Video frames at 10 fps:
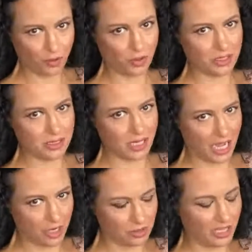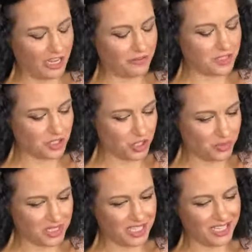be a chef her entire
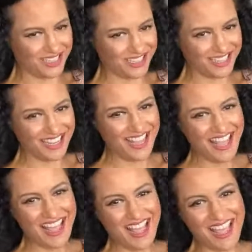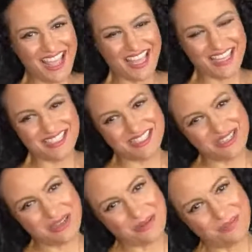life since she was a kid.
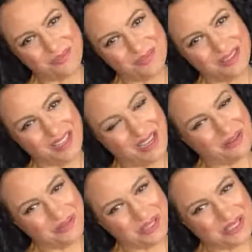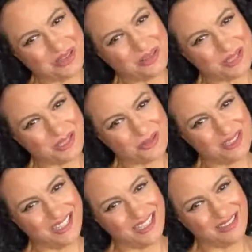And yeah,
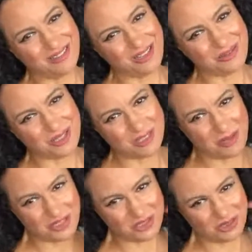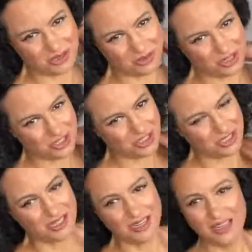so that was a
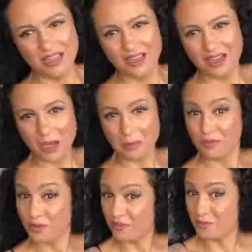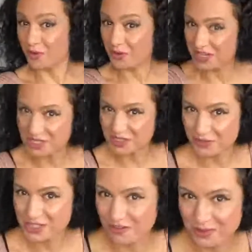special question. If you have
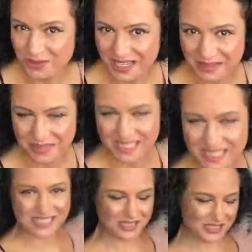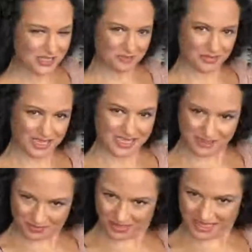more questions for Chef Maria, my sister,
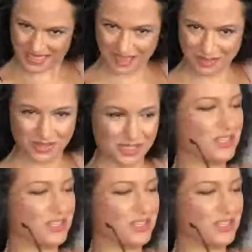so please